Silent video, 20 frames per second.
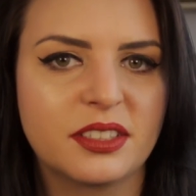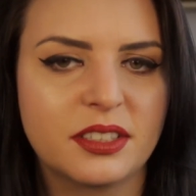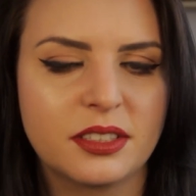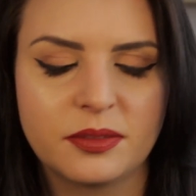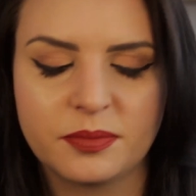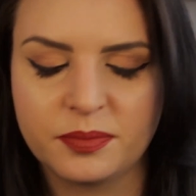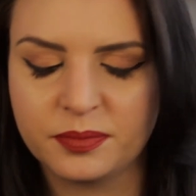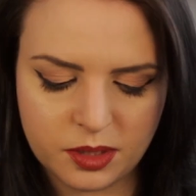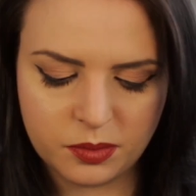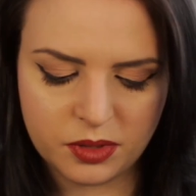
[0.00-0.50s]
But
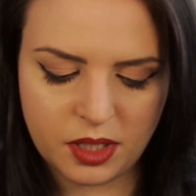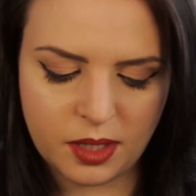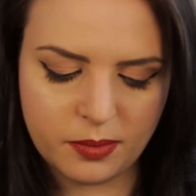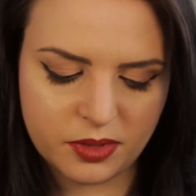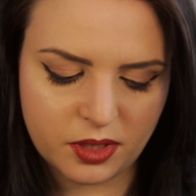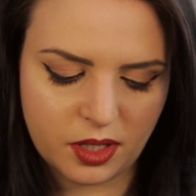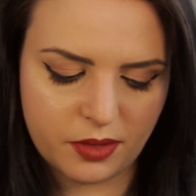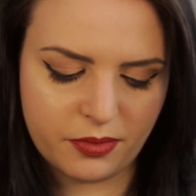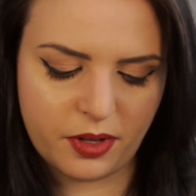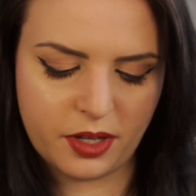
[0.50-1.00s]
yeah,
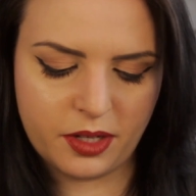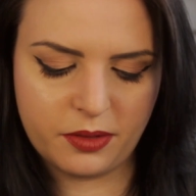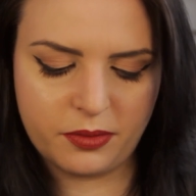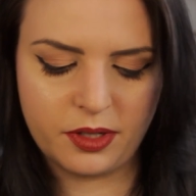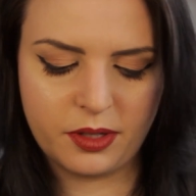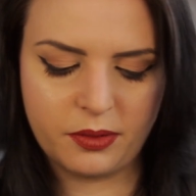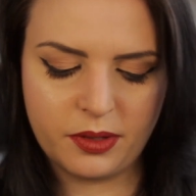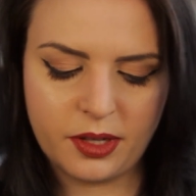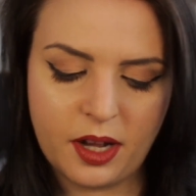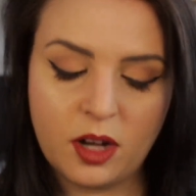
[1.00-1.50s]
sometimes I find it
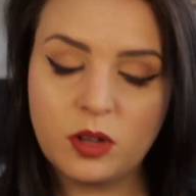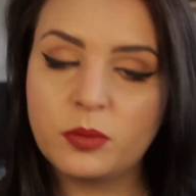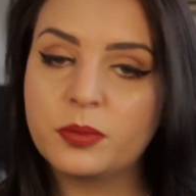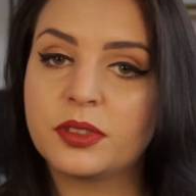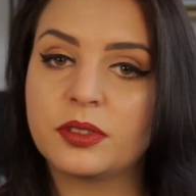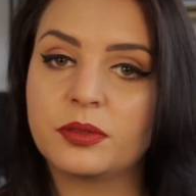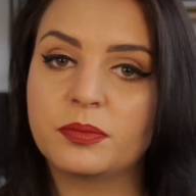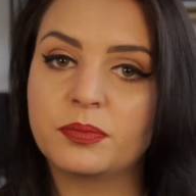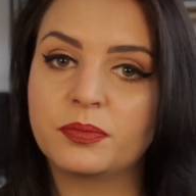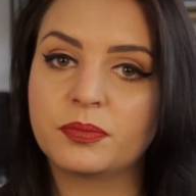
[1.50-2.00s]
really, really helps.
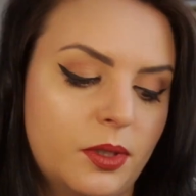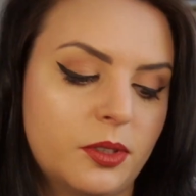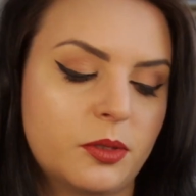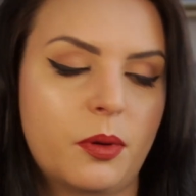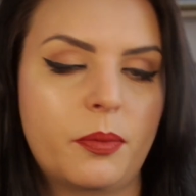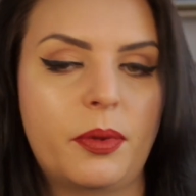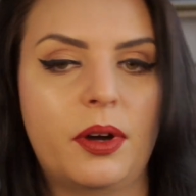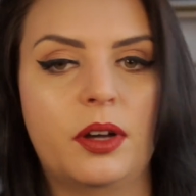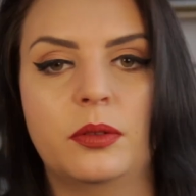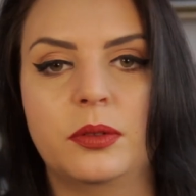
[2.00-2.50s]
So sometimes
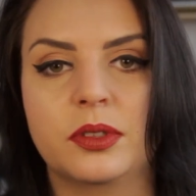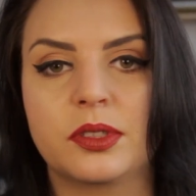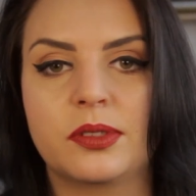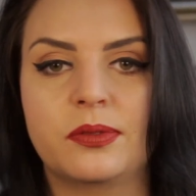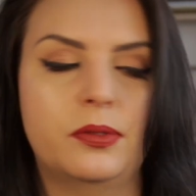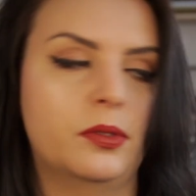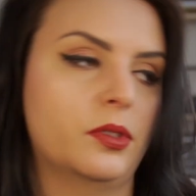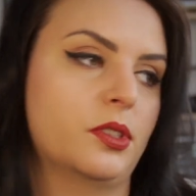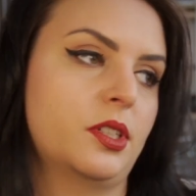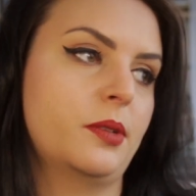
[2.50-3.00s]
my partner wants to
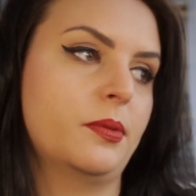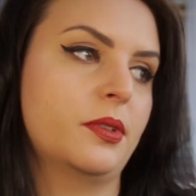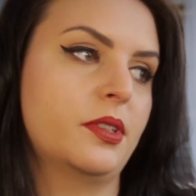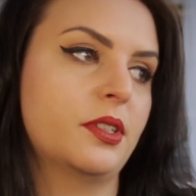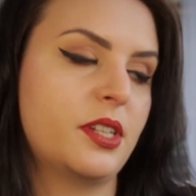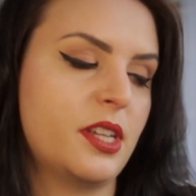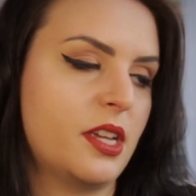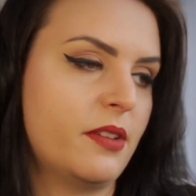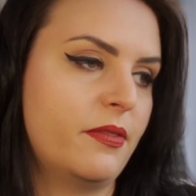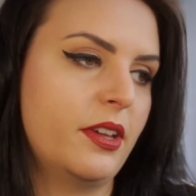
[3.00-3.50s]
fall asleep with the
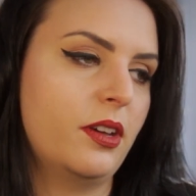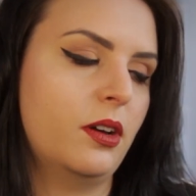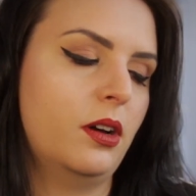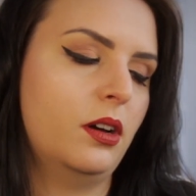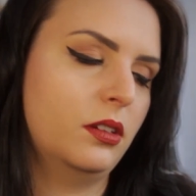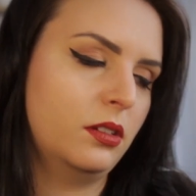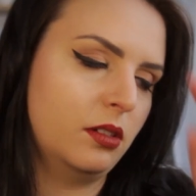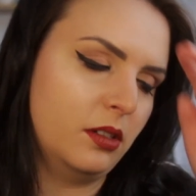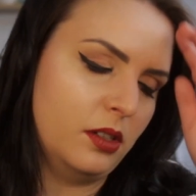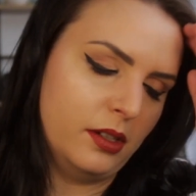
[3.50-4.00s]
TV
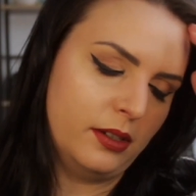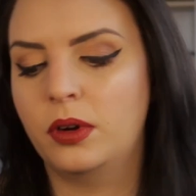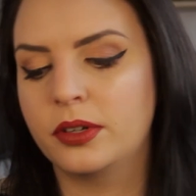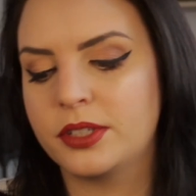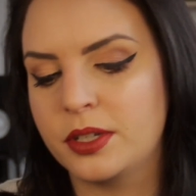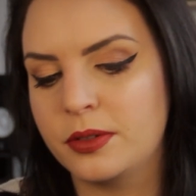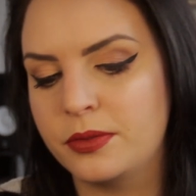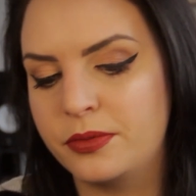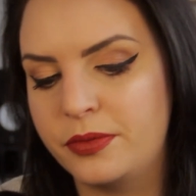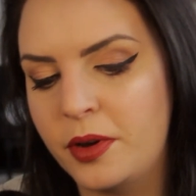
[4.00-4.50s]
on, you know,
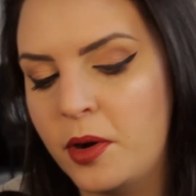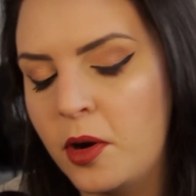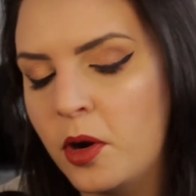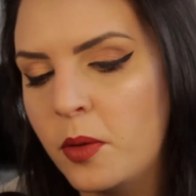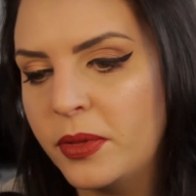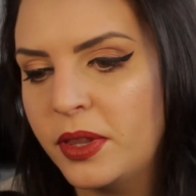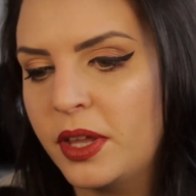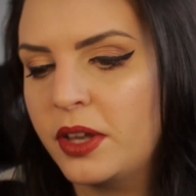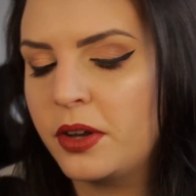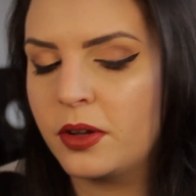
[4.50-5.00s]
watching a
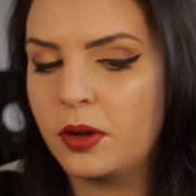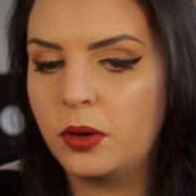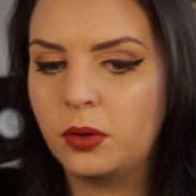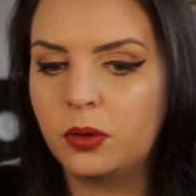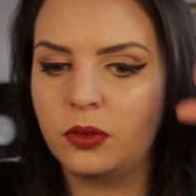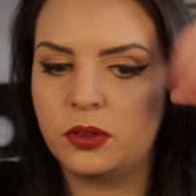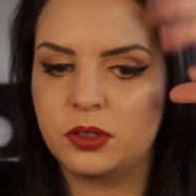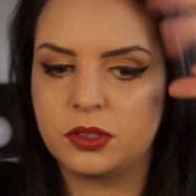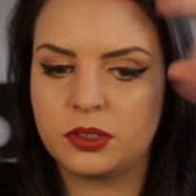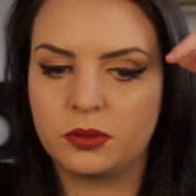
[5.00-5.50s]
film, and then you got
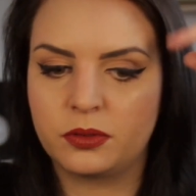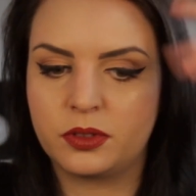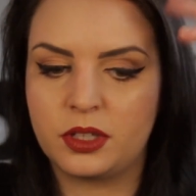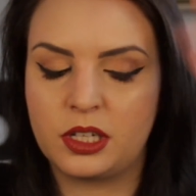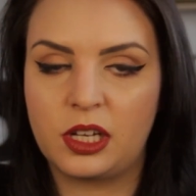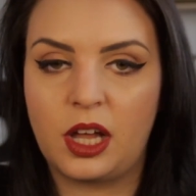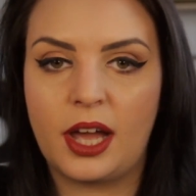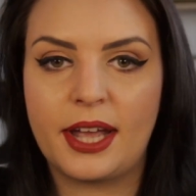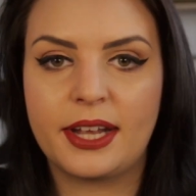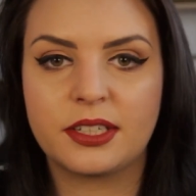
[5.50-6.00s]
all the sort of the
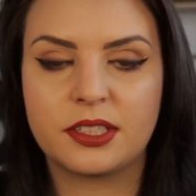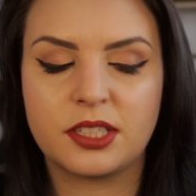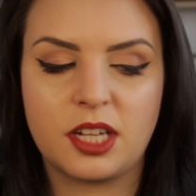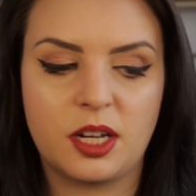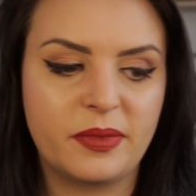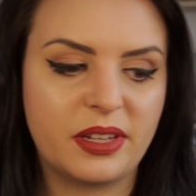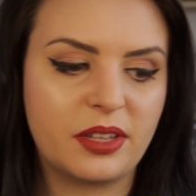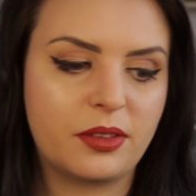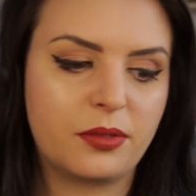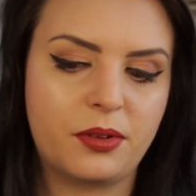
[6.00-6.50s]
lights
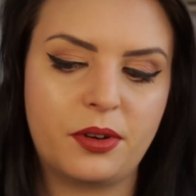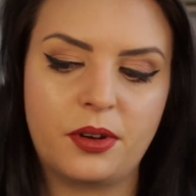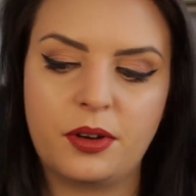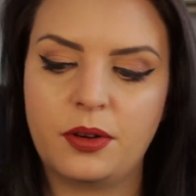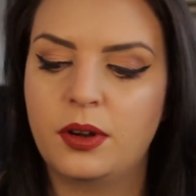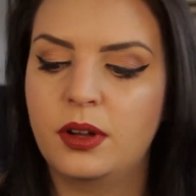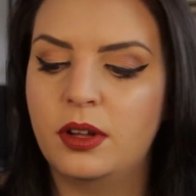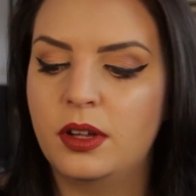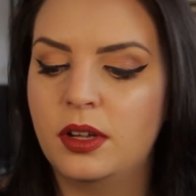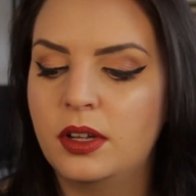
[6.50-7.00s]
coming
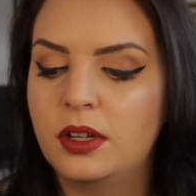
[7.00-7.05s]
through.